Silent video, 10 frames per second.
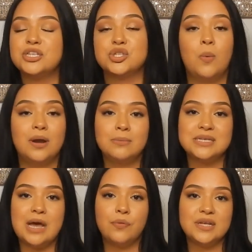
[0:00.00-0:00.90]
don't want to
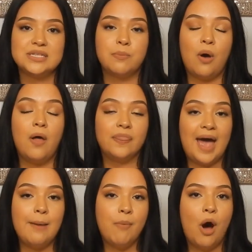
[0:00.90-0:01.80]
miss out on
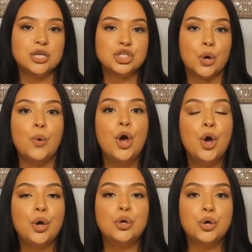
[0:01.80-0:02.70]
that box, so
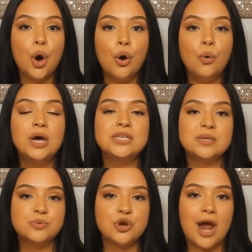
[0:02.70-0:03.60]
go
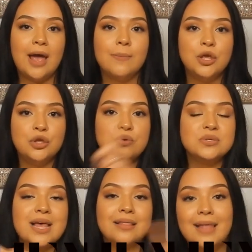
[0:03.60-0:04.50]
subscribe,
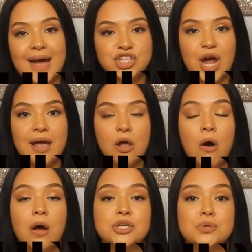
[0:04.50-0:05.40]
use Lash
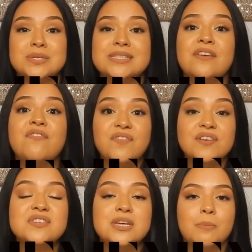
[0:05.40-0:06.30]
Icon to receive
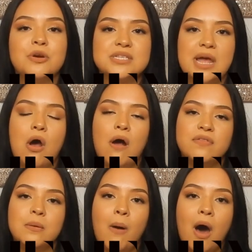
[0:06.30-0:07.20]
15%
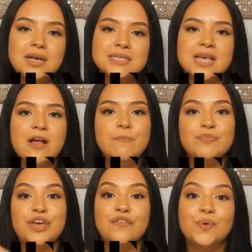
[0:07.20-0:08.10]
off the box.
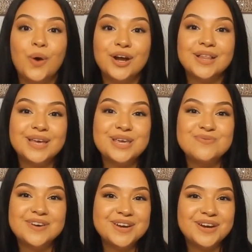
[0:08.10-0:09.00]
If you are a lucky
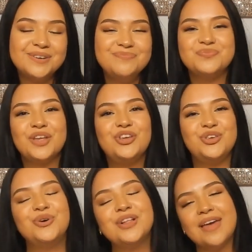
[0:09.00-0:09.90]
winner,
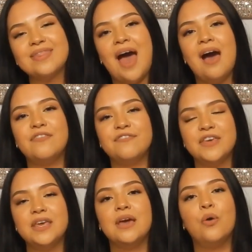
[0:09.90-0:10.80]
you'll get that
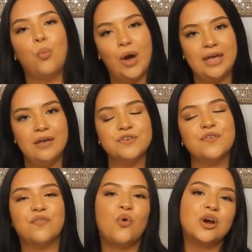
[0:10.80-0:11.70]
fee waived
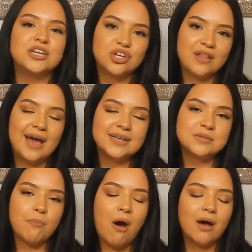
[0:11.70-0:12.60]
for July's
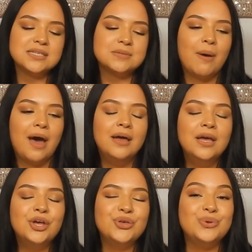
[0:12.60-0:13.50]
box, but
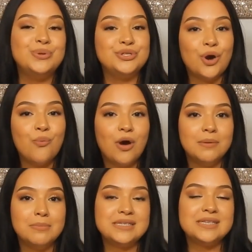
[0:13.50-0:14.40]
you don't want to
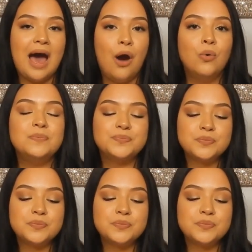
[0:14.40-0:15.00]
miss out.